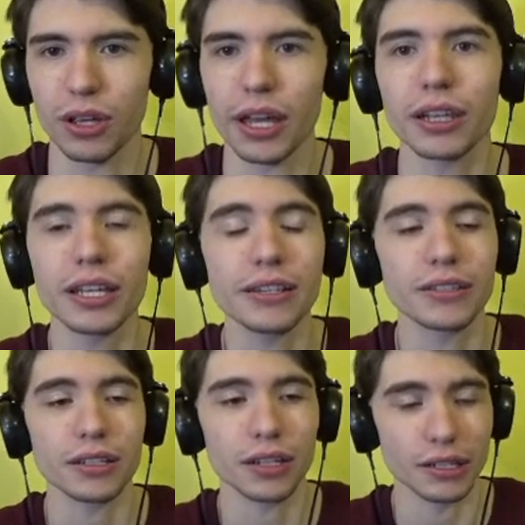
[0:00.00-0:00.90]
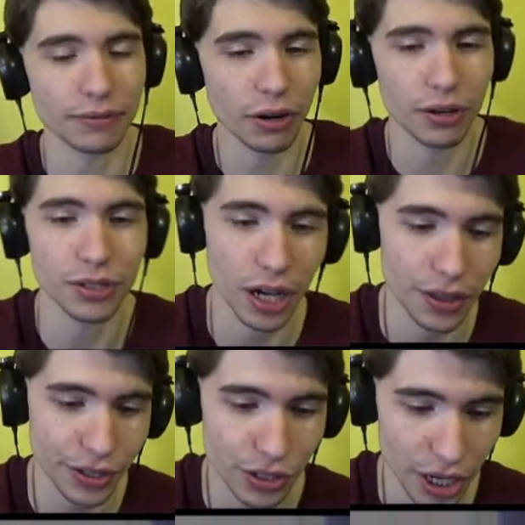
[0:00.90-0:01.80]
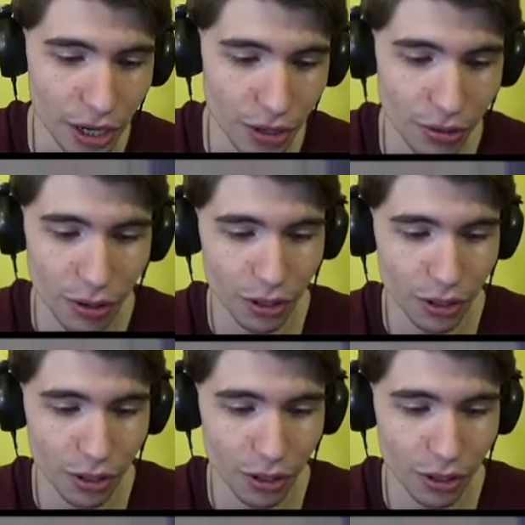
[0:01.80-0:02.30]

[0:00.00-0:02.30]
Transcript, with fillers: At least as far as on the channel.